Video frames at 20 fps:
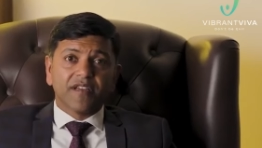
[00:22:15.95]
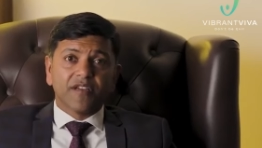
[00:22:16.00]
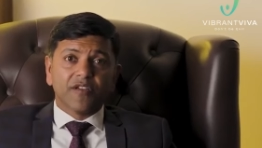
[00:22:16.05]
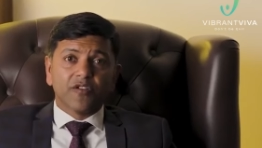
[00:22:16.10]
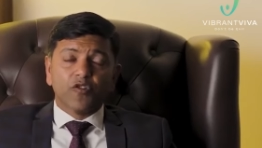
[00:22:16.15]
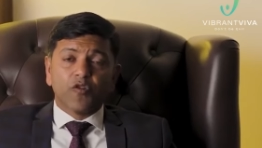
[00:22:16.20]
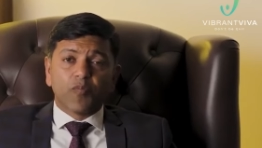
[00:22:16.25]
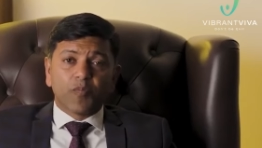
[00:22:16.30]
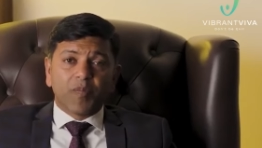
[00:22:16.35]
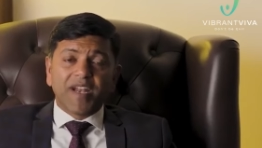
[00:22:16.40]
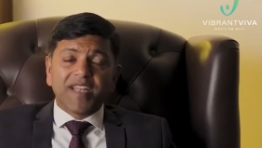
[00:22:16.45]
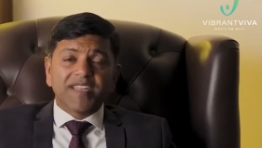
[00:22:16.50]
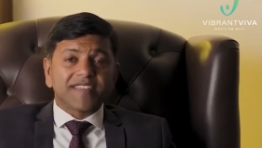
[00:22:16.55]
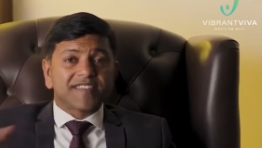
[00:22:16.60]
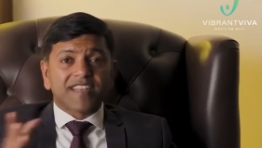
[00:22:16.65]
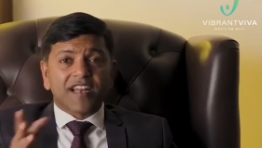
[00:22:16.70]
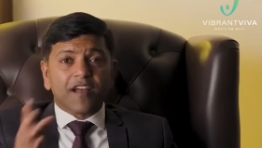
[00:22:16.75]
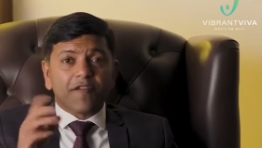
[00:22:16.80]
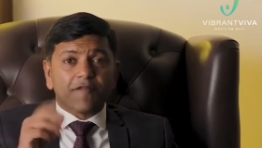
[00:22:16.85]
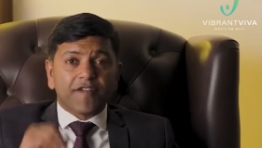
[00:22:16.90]
You please
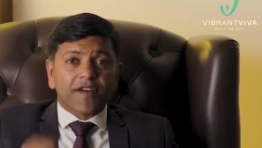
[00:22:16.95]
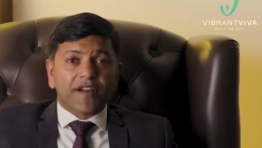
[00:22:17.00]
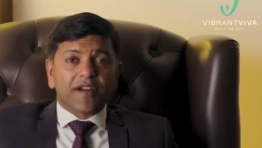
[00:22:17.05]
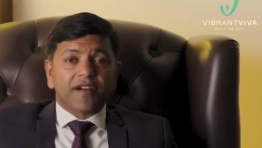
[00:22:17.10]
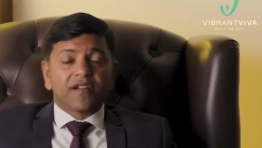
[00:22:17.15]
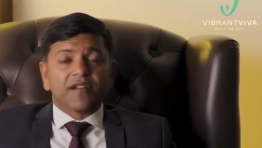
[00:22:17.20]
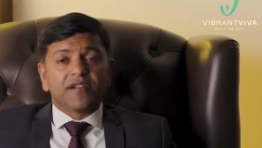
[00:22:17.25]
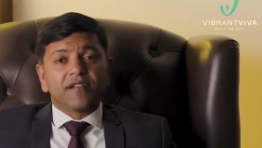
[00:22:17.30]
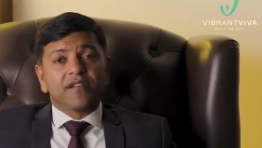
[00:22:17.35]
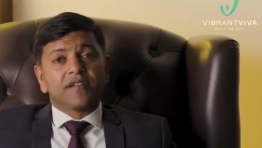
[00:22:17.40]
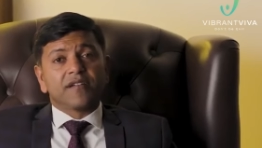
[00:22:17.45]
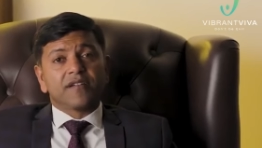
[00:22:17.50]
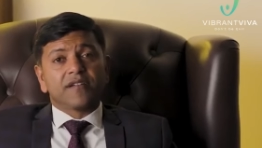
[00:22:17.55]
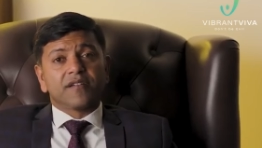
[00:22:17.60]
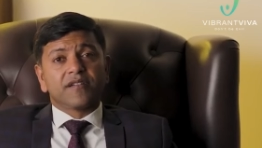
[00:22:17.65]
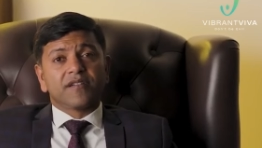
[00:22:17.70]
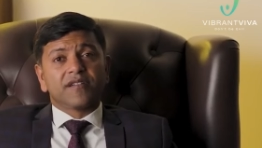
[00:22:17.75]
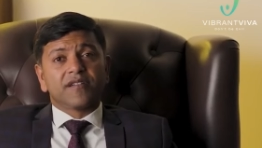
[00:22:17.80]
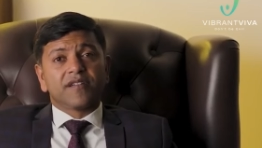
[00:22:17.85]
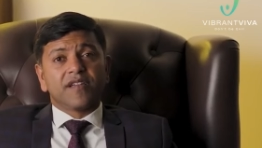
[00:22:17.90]
refer
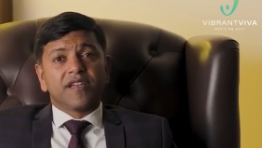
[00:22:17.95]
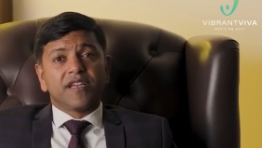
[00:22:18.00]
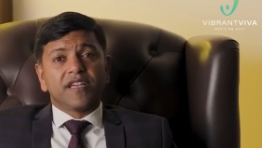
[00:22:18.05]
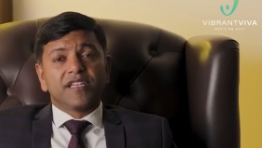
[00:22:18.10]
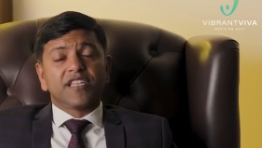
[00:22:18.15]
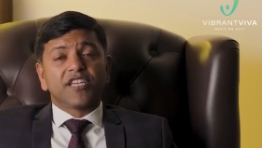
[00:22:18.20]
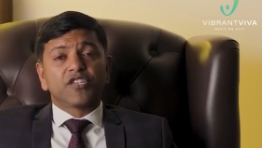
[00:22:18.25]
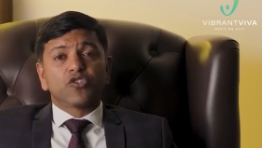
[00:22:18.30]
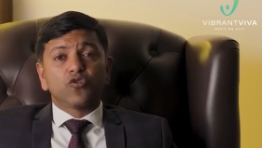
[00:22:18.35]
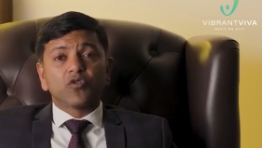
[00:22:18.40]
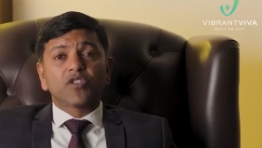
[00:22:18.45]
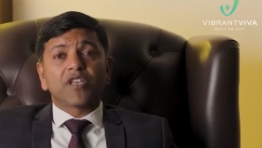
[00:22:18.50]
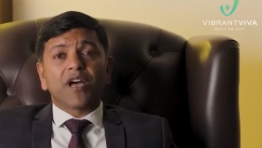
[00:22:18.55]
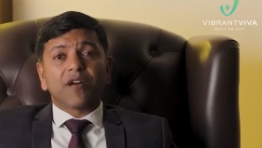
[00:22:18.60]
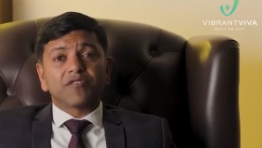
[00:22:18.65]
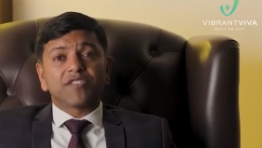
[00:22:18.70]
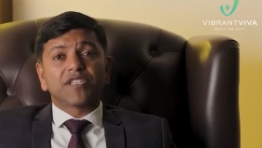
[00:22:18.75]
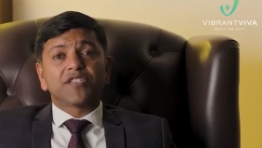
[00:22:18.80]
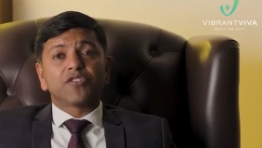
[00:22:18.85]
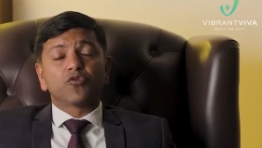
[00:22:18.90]
the
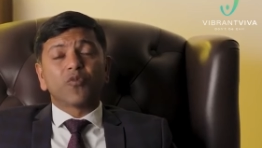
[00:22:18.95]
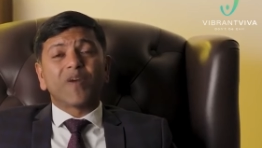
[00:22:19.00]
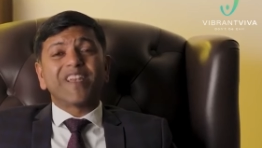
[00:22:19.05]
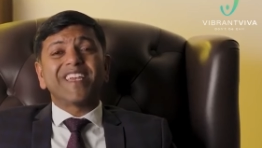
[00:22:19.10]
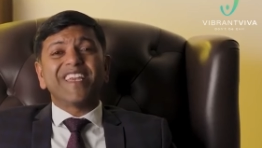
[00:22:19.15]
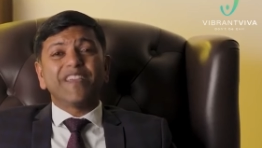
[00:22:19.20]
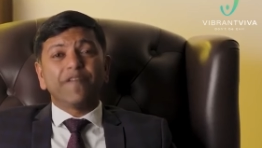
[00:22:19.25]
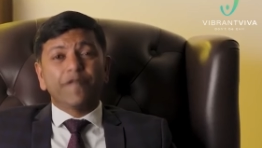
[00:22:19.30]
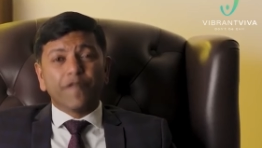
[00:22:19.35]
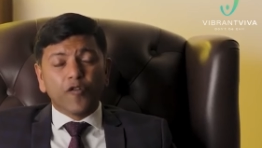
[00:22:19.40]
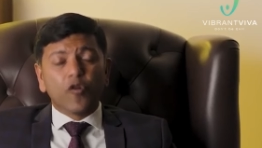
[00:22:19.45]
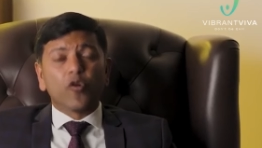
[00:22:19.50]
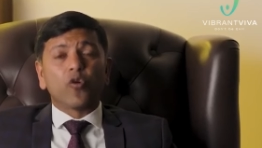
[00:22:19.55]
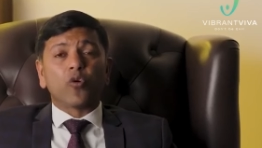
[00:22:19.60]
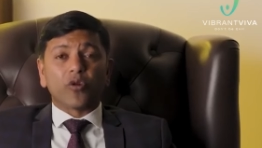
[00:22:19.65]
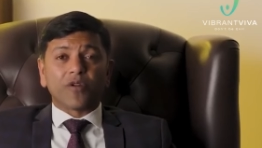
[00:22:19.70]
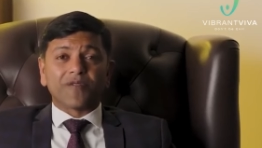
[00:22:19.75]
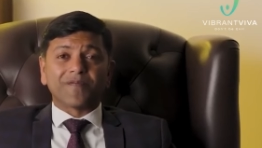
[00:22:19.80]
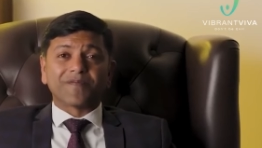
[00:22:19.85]
2024